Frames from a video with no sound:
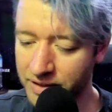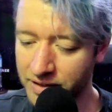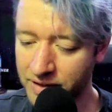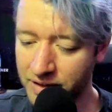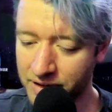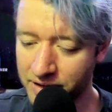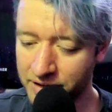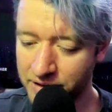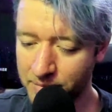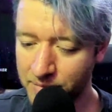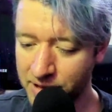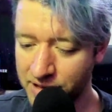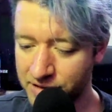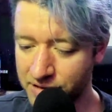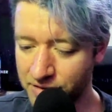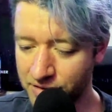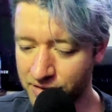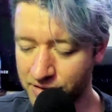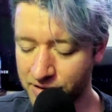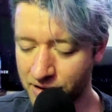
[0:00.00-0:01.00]
I'm gonna
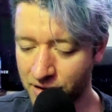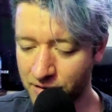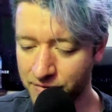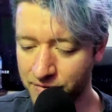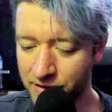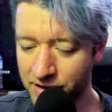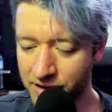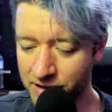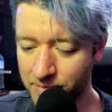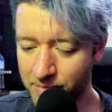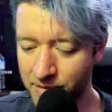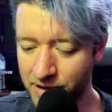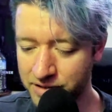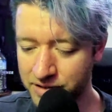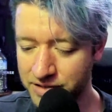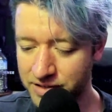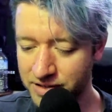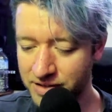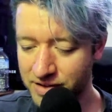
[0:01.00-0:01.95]
miss you so fucking much.